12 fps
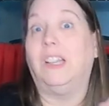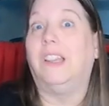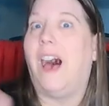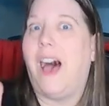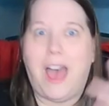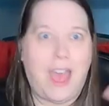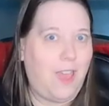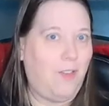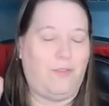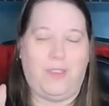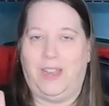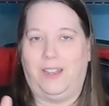
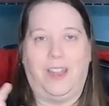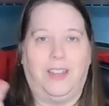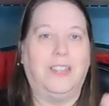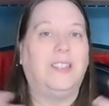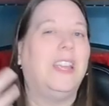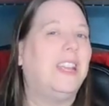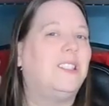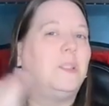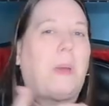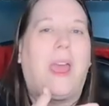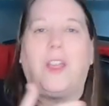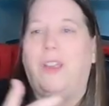alive and, and
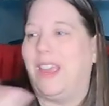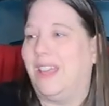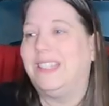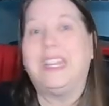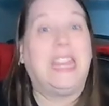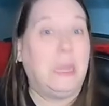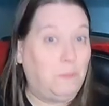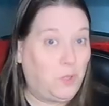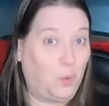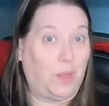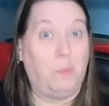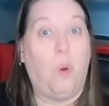inspiring us to keep
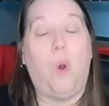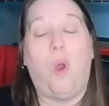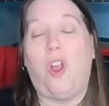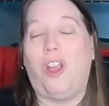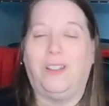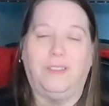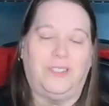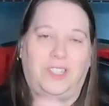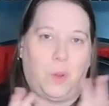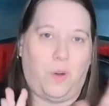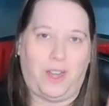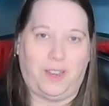doing more and
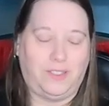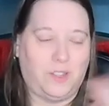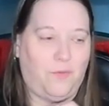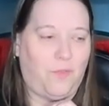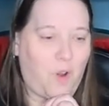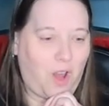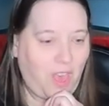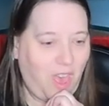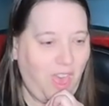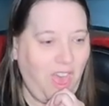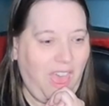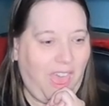so on and so forth.
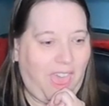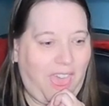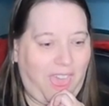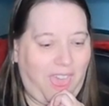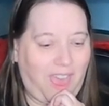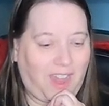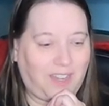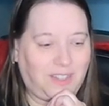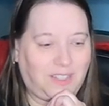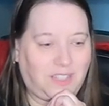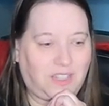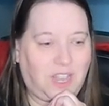
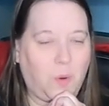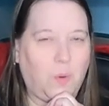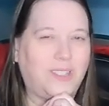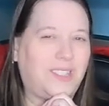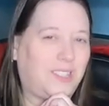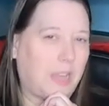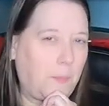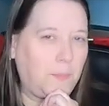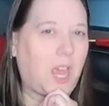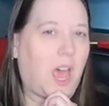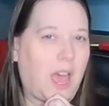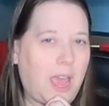And there was some
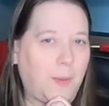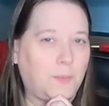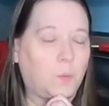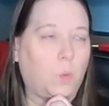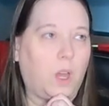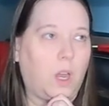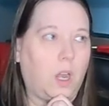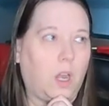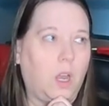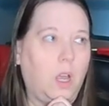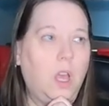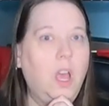times
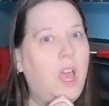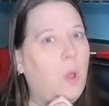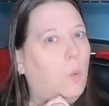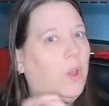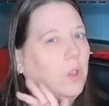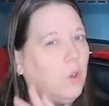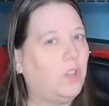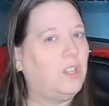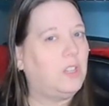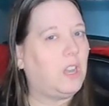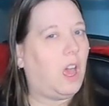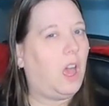where we
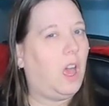couldn't